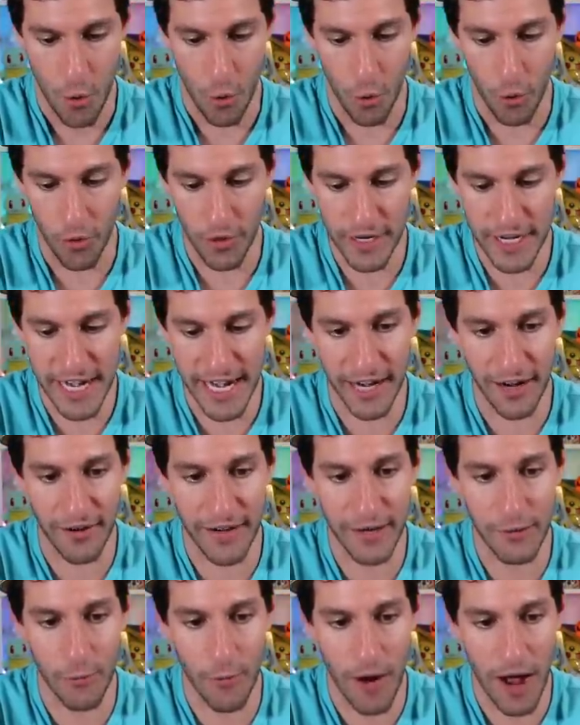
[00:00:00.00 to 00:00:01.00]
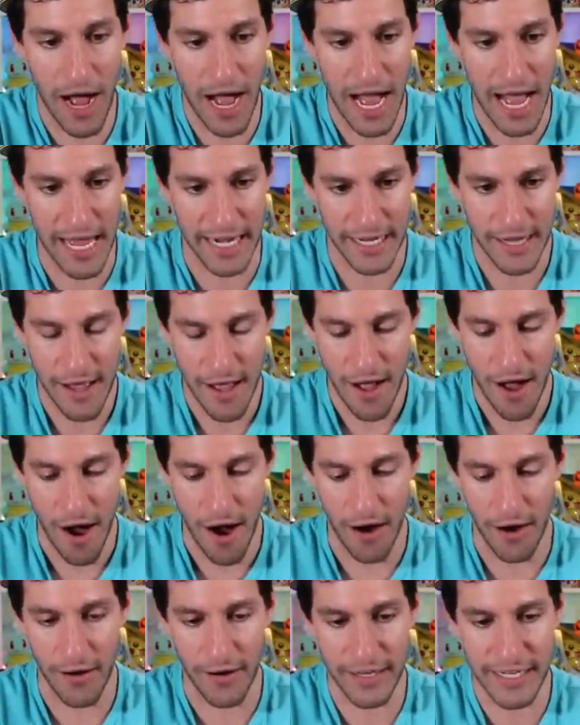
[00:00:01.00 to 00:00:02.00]
Ordinary Rod,
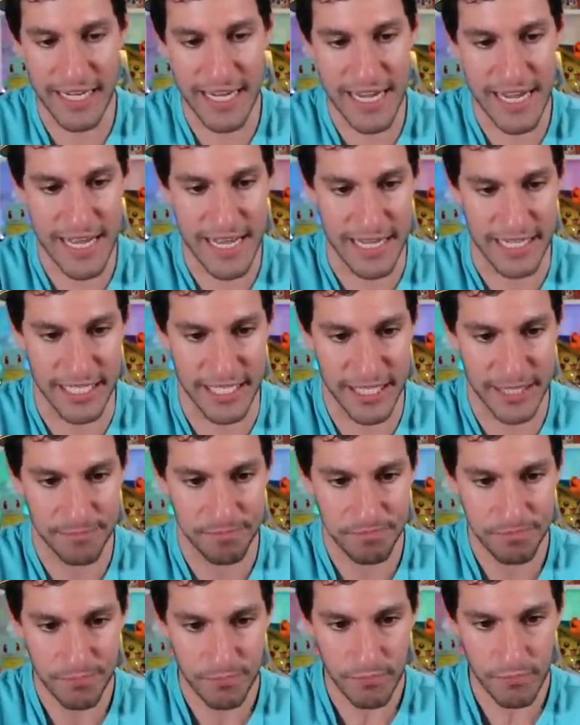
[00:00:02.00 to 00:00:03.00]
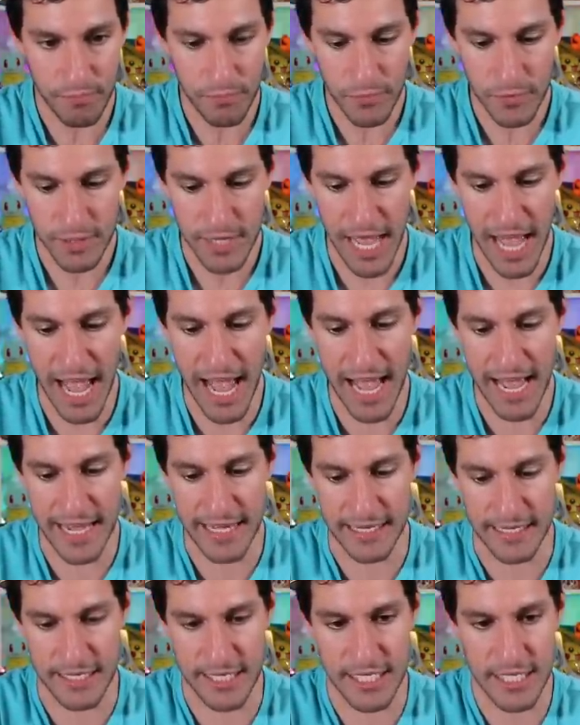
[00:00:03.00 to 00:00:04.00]
Arceus,
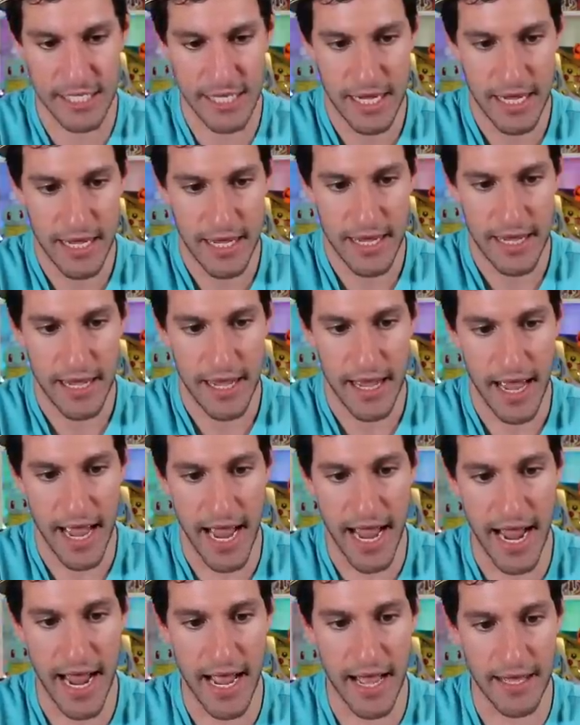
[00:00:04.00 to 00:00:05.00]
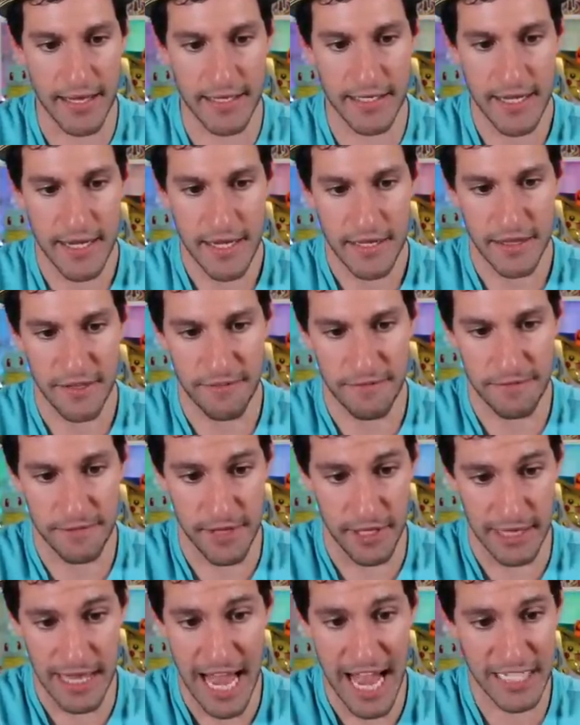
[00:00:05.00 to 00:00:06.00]
Eggs, and
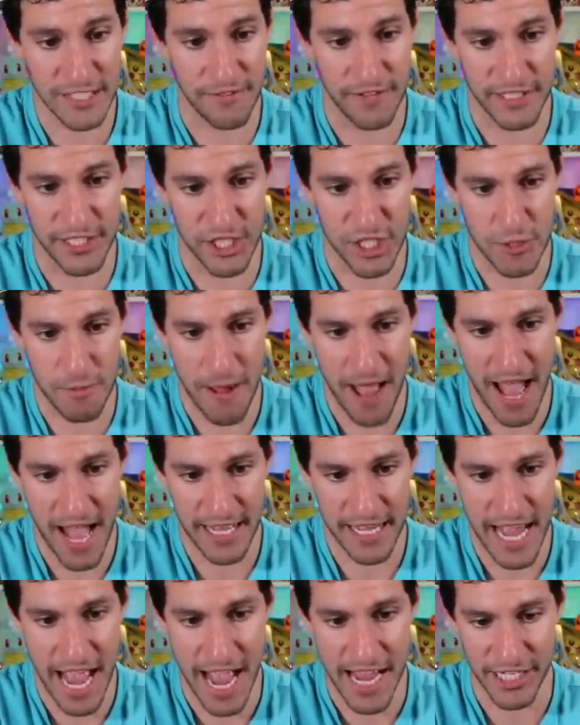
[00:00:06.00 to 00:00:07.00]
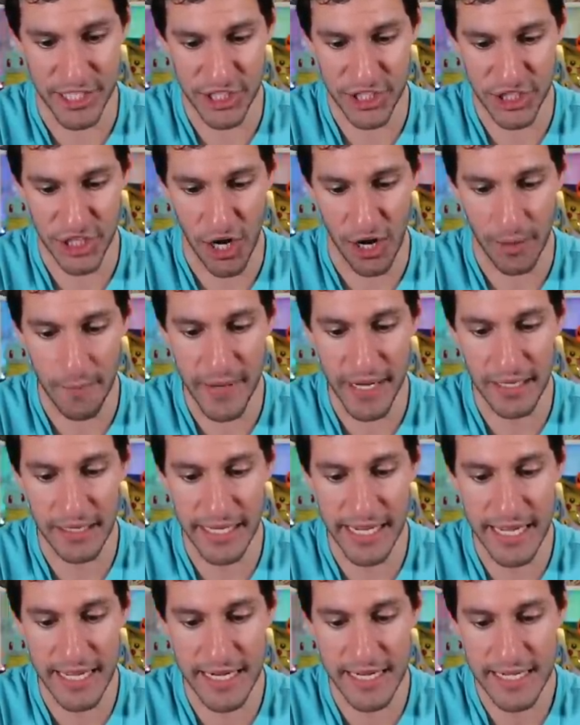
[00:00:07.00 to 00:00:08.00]
the last vintage pack, a
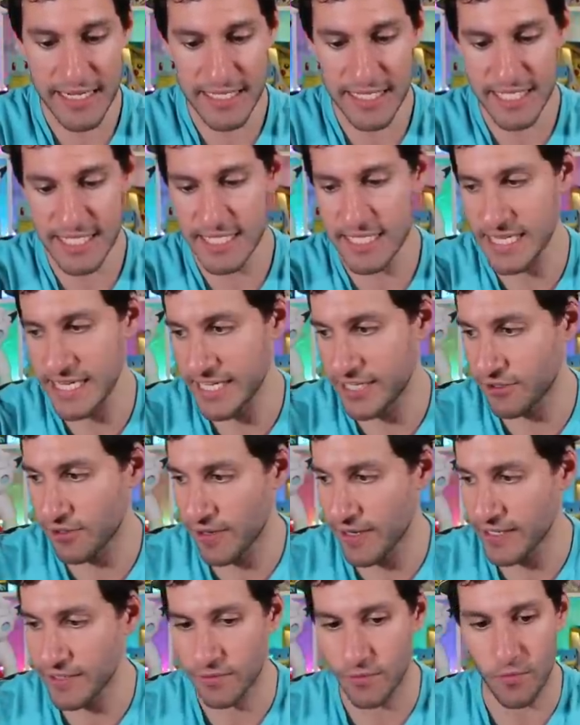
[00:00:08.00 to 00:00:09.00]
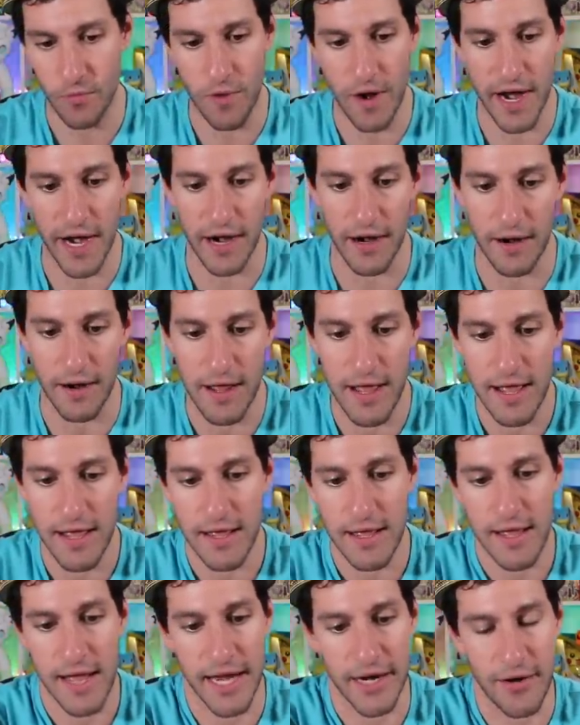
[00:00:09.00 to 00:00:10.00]
Charmeleon Secret Rare.
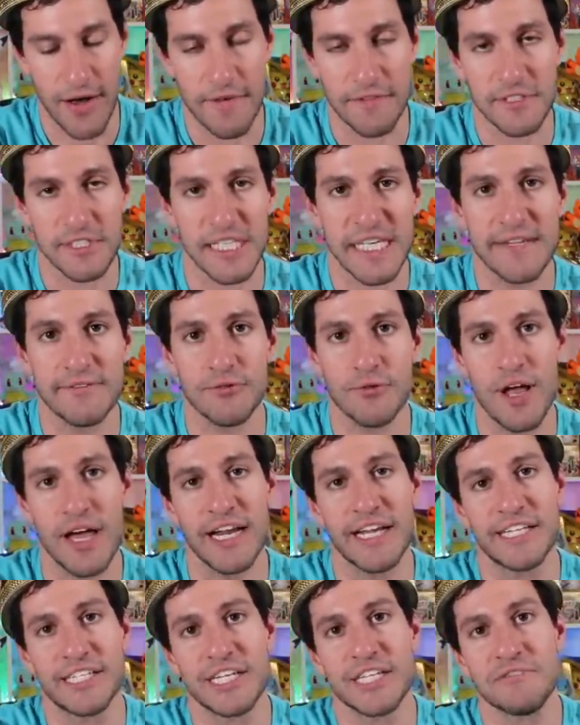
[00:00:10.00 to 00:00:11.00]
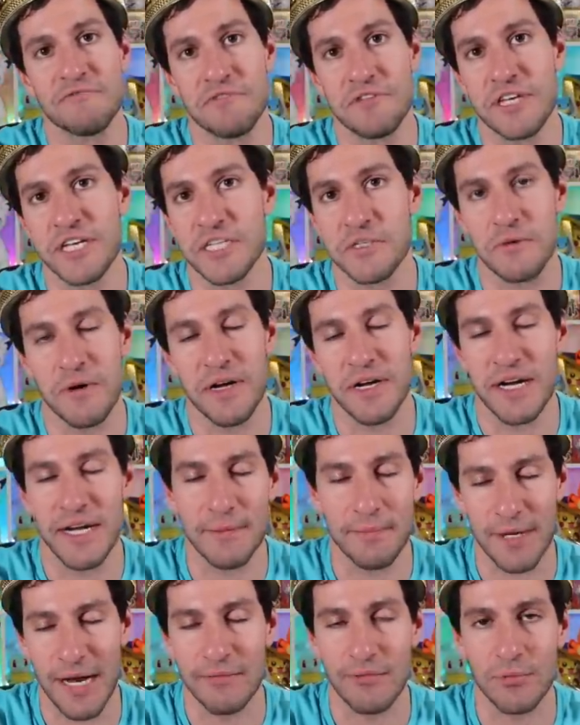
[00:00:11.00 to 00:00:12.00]
I don't have sleeves ready just for this one.
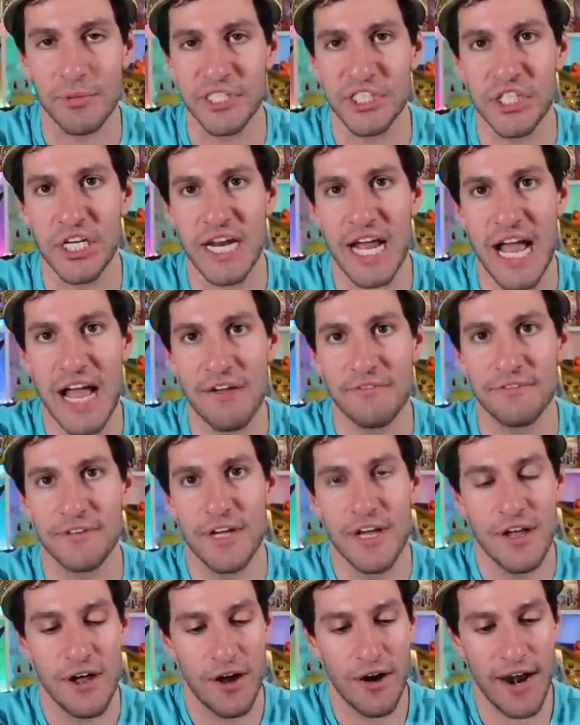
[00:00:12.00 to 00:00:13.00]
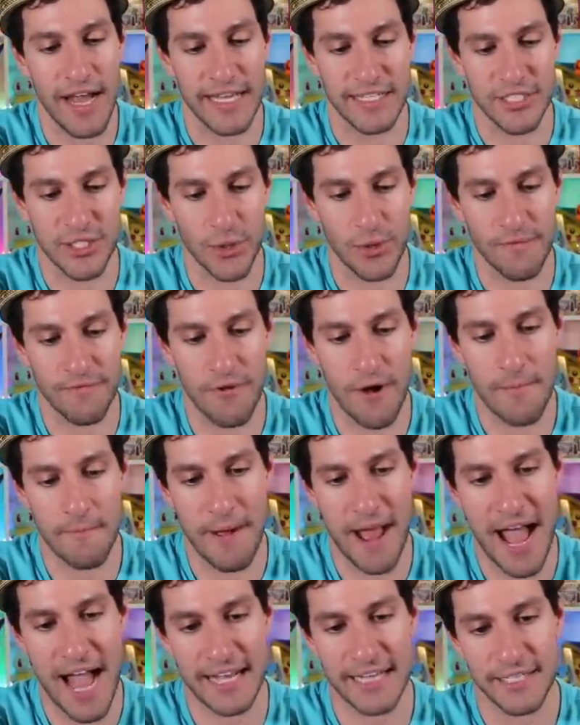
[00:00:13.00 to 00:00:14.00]
I probably should have. All right, Stormfront
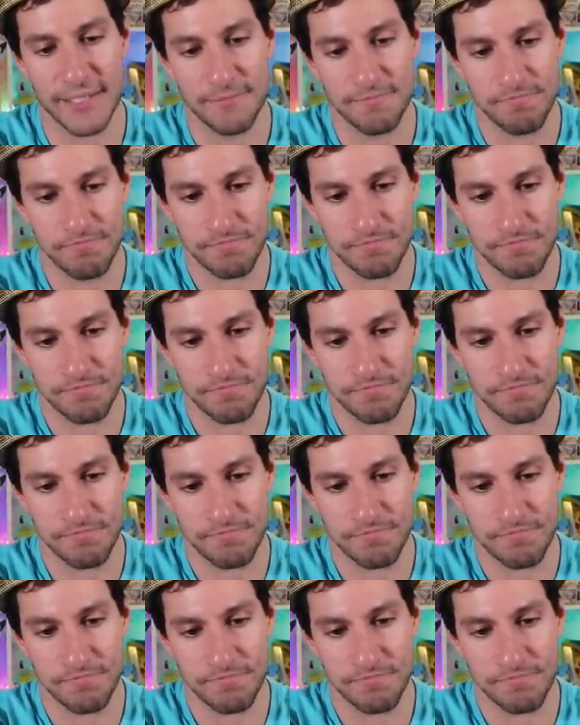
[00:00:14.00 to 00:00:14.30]
pack.